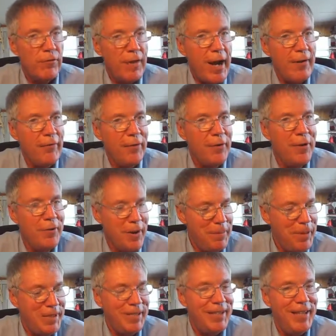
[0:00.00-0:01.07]
graphic
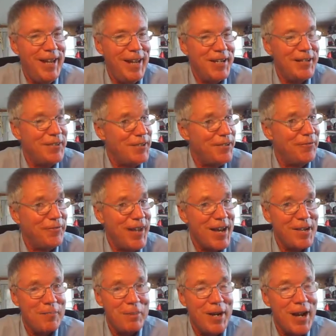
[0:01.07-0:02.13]
representation in your
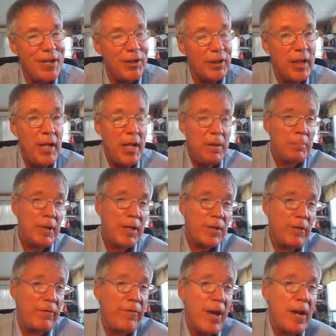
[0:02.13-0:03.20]
final project.
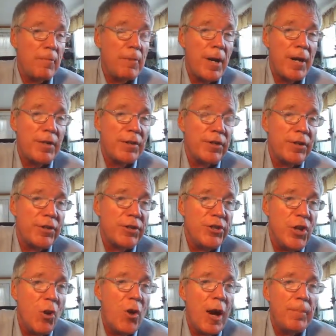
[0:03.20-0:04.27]
Plus, in final projects, there is
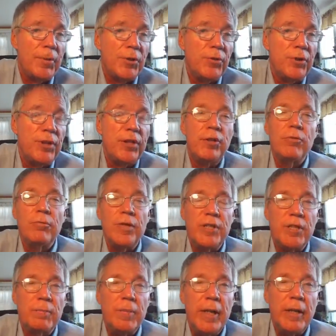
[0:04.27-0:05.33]
no opportunity to
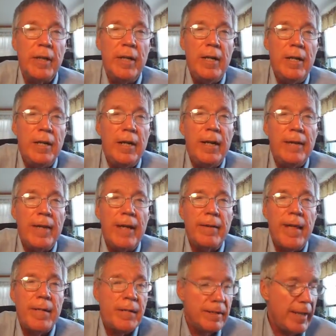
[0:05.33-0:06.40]
resubmit.
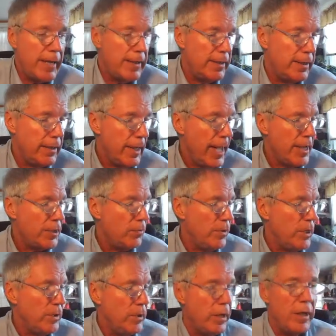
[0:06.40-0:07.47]
That's the last
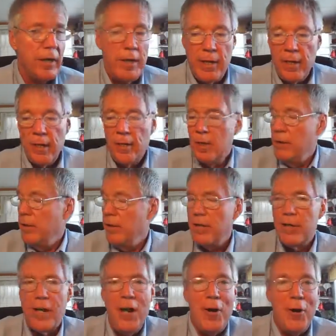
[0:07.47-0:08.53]
week there. There
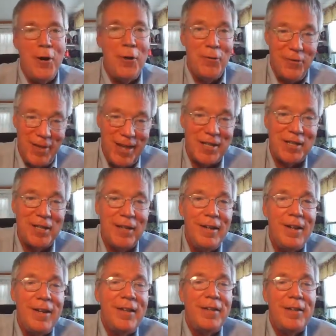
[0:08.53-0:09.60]
you go.
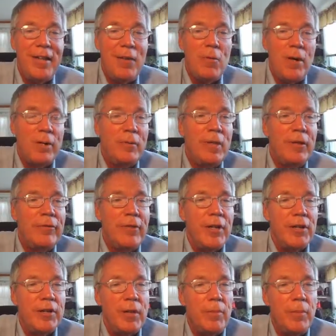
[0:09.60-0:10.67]
They want me to
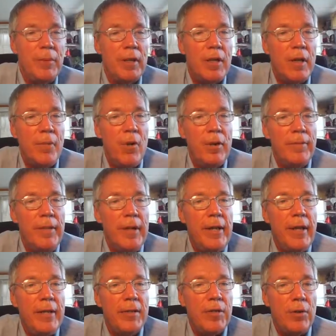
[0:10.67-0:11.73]
finish. They want me to come on.
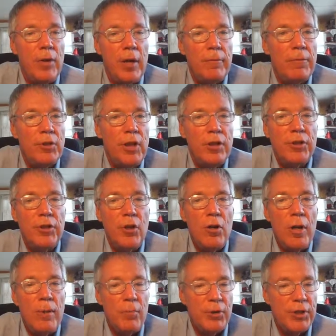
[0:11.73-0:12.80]
So good luck to you
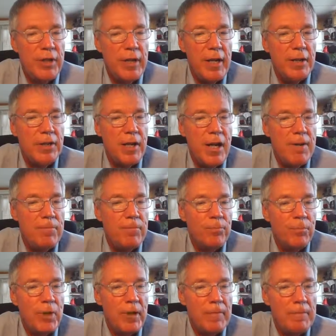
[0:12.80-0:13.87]
all, and we'll see you next time.
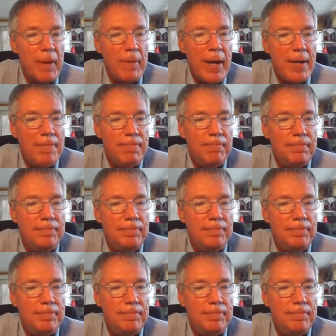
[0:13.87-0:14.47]
Bye-bye.